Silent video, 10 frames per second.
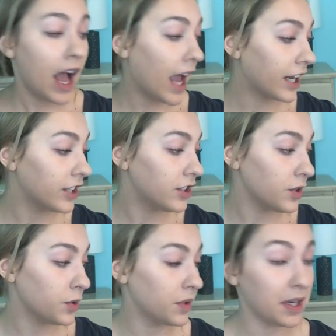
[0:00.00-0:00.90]
I could
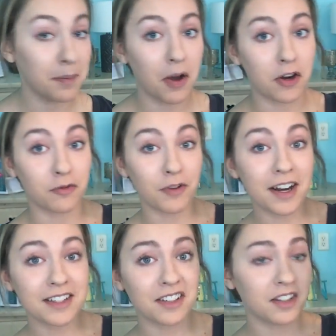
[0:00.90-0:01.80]
do the Modern
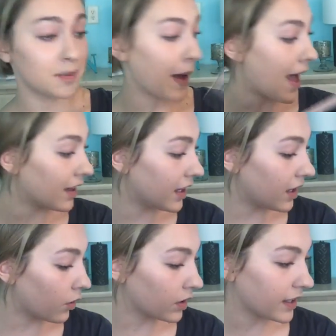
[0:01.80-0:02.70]
Renaissance palette
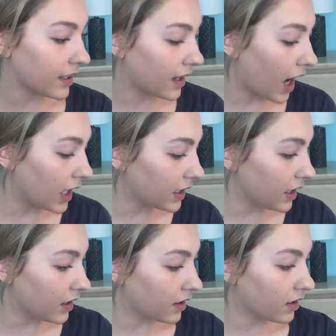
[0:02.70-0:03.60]
or like the
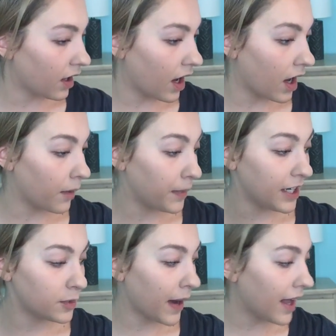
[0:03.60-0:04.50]
Kylie
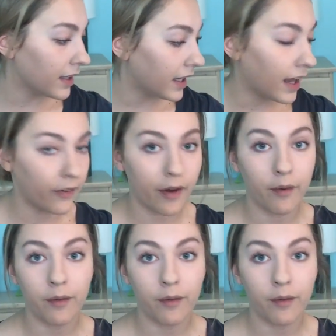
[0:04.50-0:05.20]
Peach palette. I don't know.